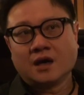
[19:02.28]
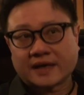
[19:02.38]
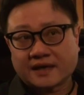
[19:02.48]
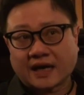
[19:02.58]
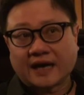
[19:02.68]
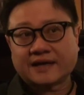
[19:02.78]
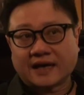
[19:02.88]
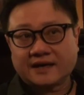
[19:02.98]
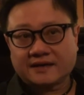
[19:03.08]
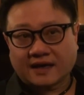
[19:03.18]
Okay,
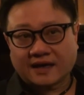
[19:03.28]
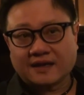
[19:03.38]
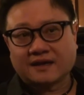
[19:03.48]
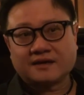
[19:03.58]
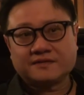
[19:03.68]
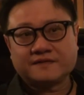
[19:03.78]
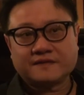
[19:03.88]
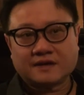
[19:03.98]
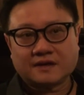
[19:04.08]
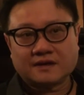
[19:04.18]
I love
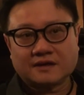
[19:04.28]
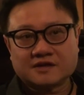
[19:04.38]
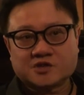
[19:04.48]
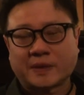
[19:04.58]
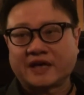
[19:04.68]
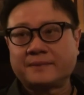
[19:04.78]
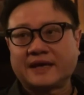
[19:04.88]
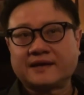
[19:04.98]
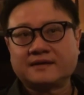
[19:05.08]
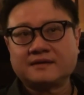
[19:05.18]

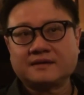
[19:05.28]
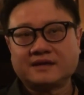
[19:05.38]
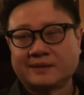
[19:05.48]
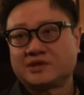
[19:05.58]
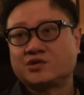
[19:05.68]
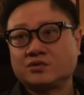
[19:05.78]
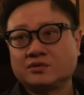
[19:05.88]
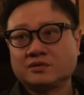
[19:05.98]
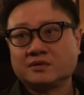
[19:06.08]
Spider-Man #2.